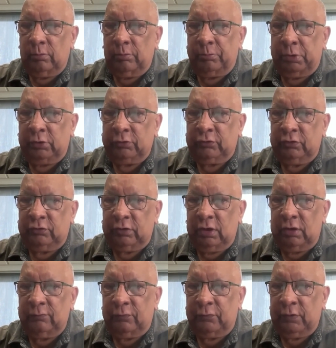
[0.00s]
buses
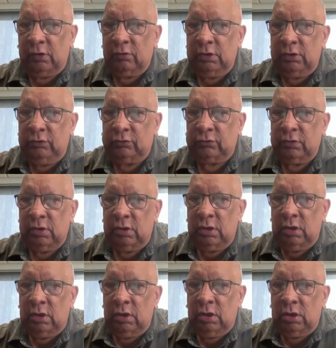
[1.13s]
and ferries,
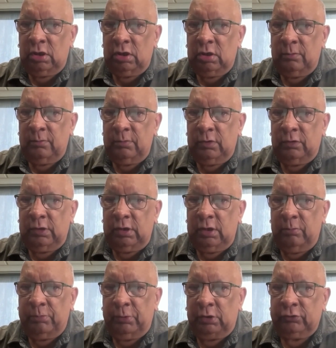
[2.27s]

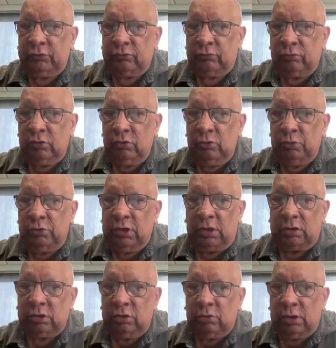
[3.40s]
the bus crew will
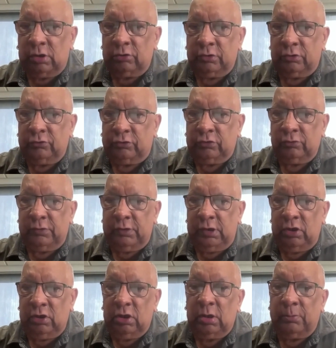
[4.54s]
not go out until
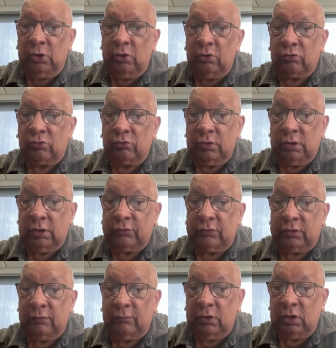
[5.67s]
the EMO crew has
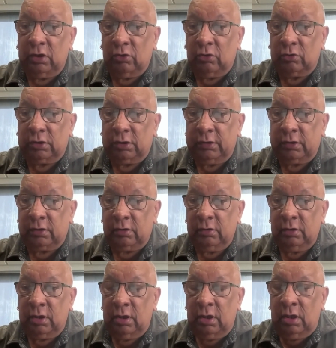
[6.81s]
given the all clear,
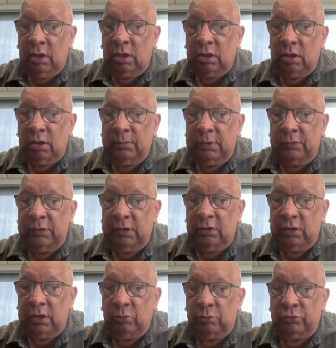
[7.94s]
and
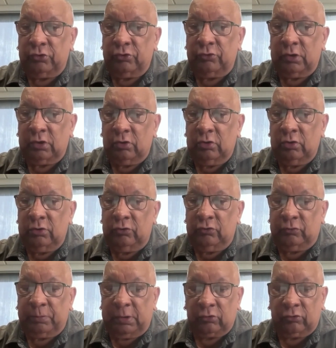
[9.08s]
then they will do their own
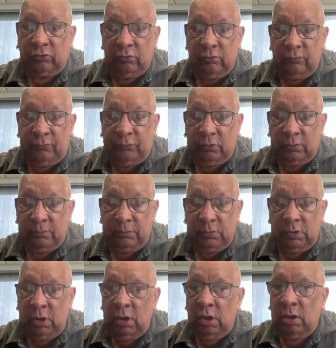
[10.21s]
inspection
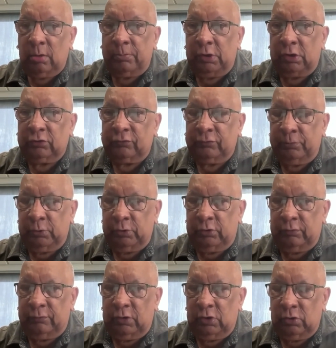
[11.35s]
from a bus
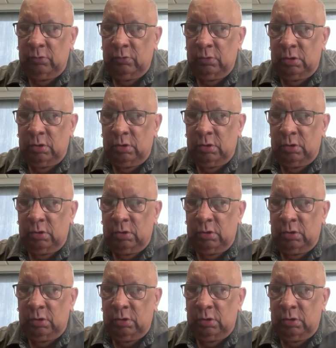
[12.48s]
point of view.